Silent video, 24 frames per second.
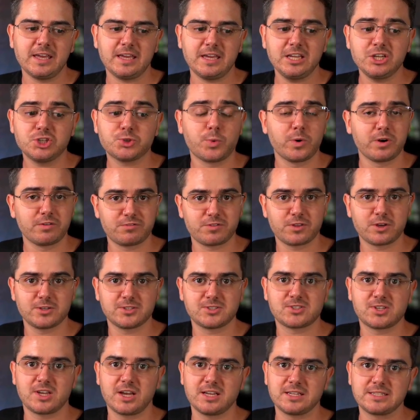Each one of
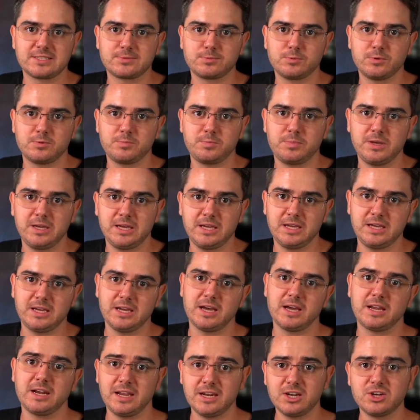those sites would be
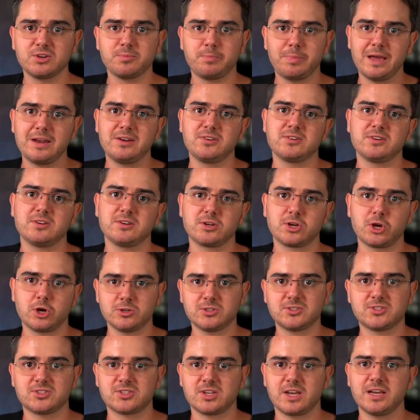an independent
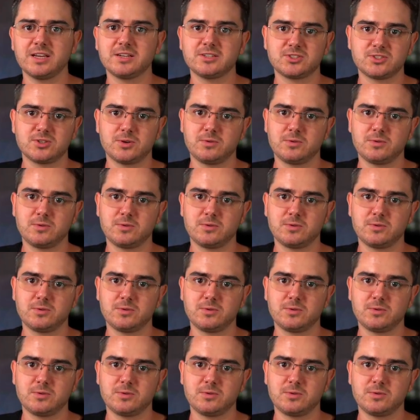ghost site.